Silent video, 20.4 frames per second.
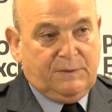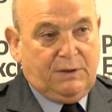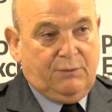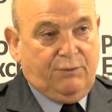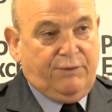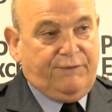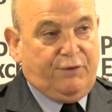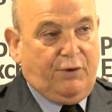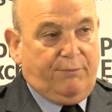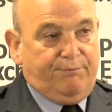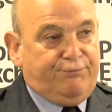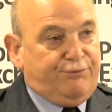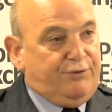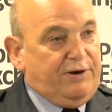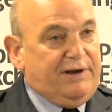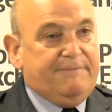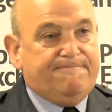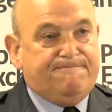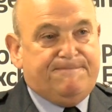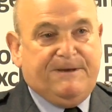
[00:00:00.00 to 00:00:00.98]
We've got
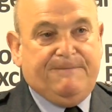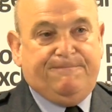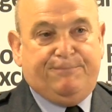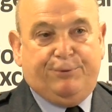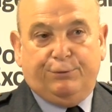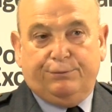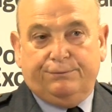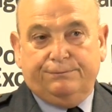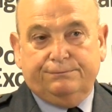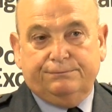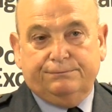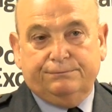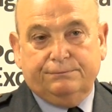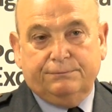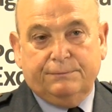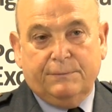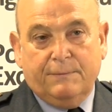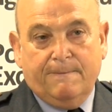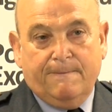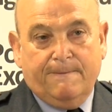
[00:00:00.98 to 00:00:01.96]
brilliant people.
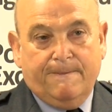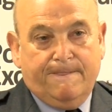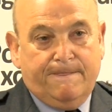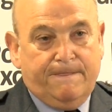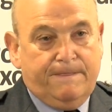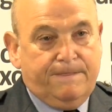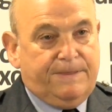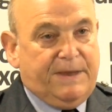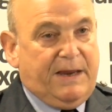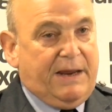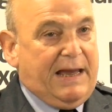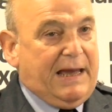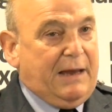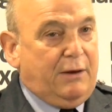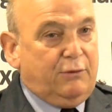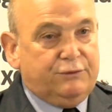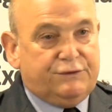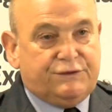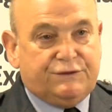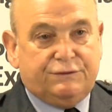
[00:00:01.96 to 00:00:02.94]
They're
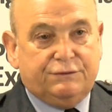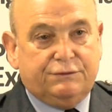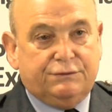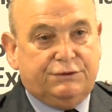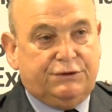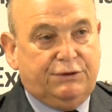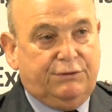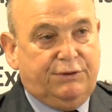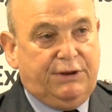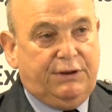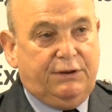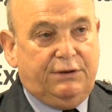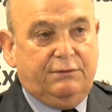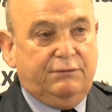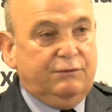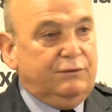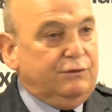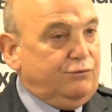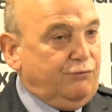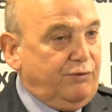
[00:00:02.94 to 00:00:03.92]
out doing
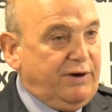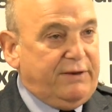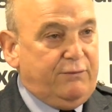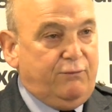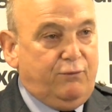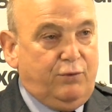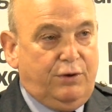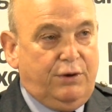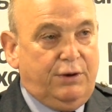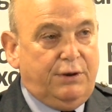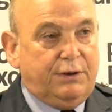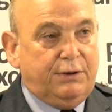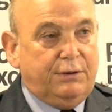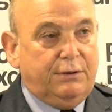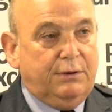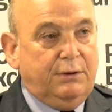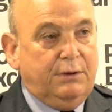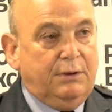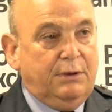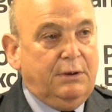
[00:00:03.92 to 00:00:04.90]
great work.
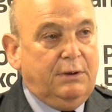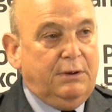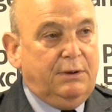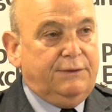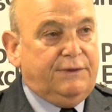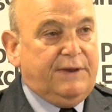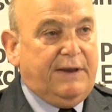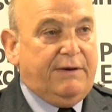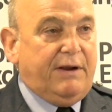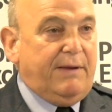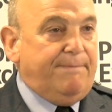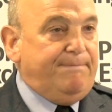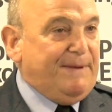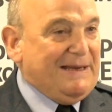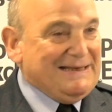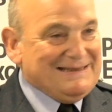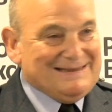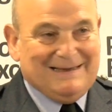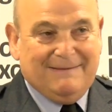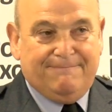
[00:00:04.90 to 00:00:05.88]
They're our
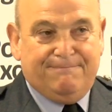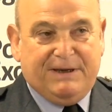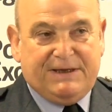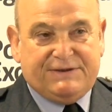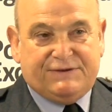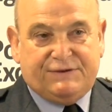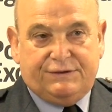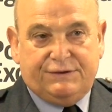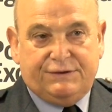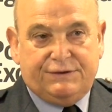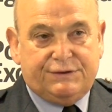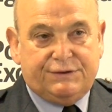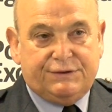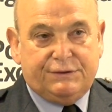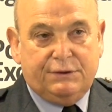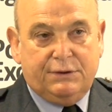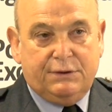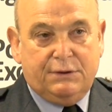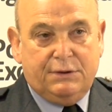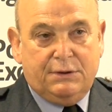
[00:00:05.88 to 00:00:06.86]
best ambassadors,
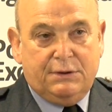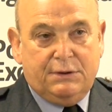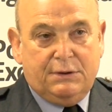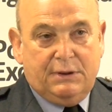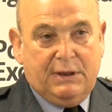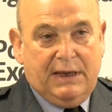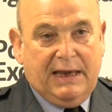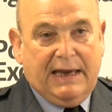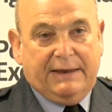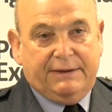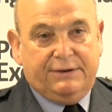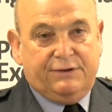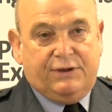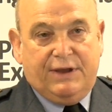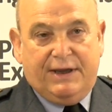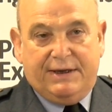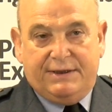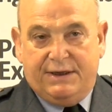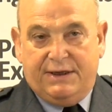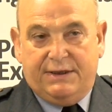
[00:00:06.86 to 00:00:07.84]
and
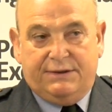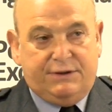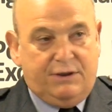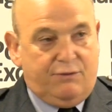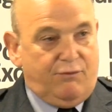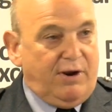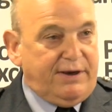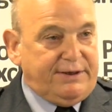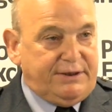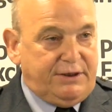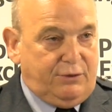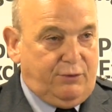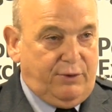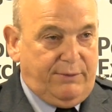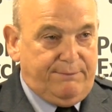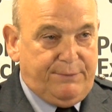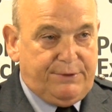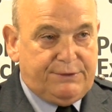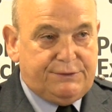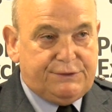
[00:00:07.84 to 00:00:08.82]
they need the right
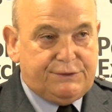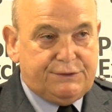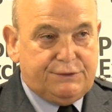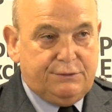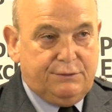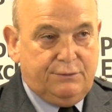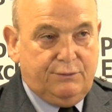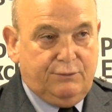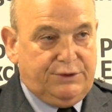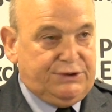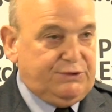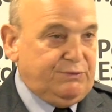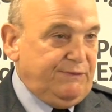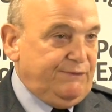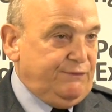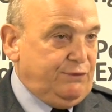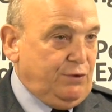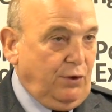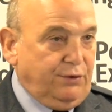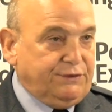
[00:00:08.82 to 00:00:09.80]
equipment, which
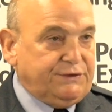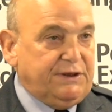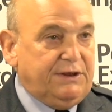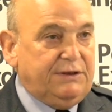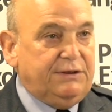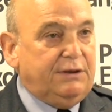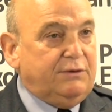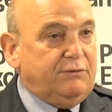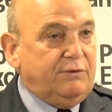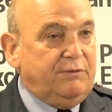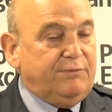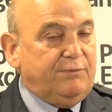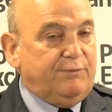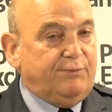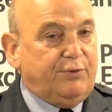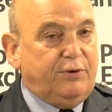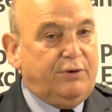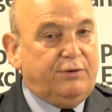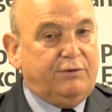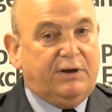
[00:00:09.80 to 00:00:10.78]
we've got in the equipment
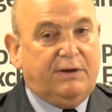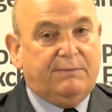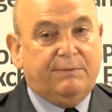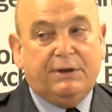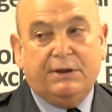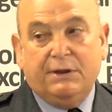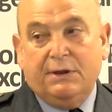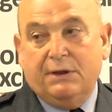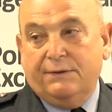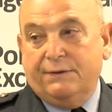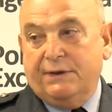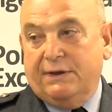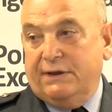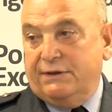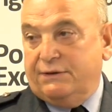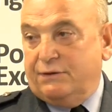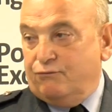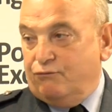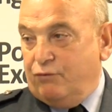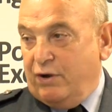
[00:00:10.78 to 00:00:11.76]
program. They
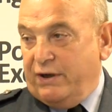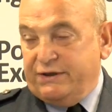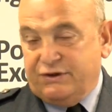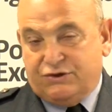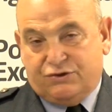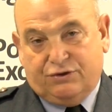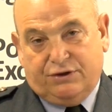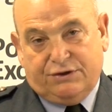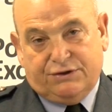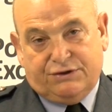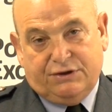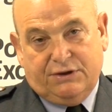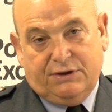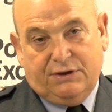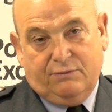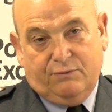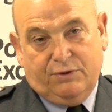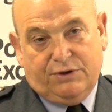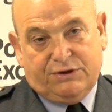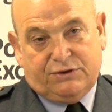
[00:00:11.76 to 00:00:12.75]
need the right structure
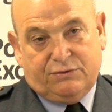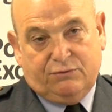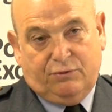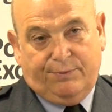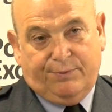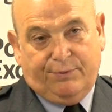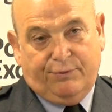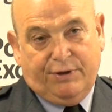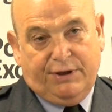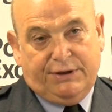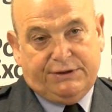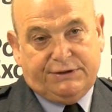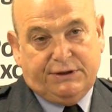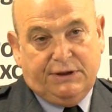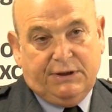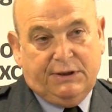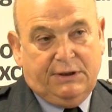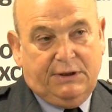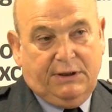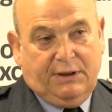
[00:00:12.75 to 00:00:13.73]
in which to operate
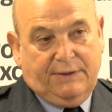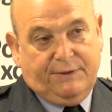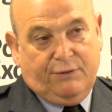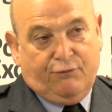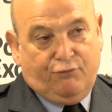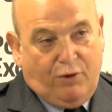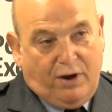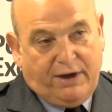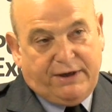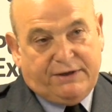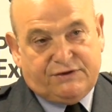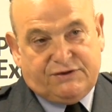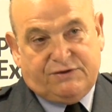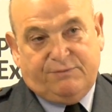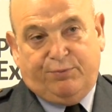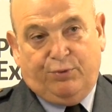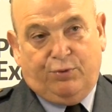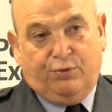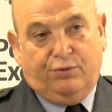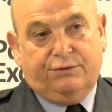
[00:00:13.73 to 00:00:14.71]
and the right
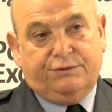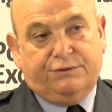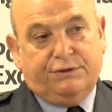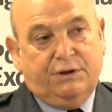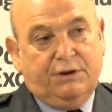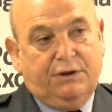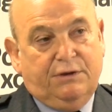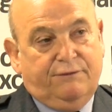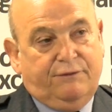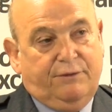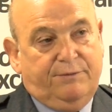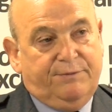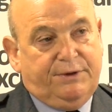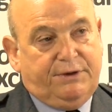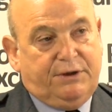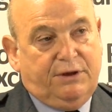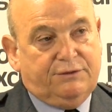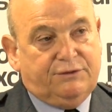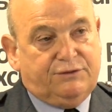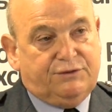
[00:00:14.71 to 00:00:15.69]
support from the
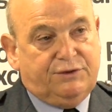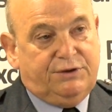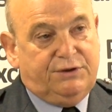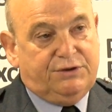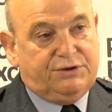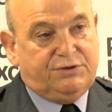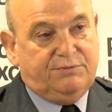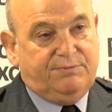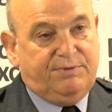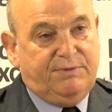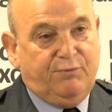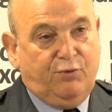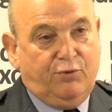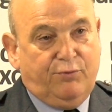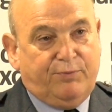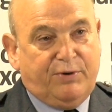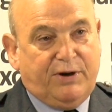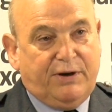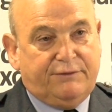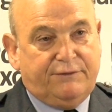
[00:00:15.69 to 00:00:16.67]
country that should be more
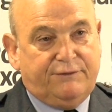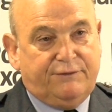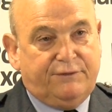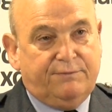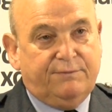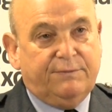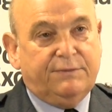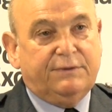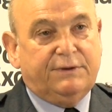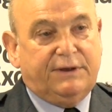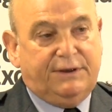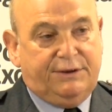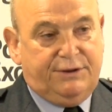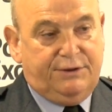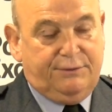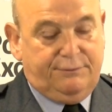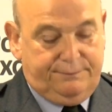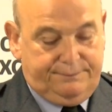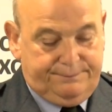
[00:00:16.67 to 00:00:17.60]
proud of them. Thank you.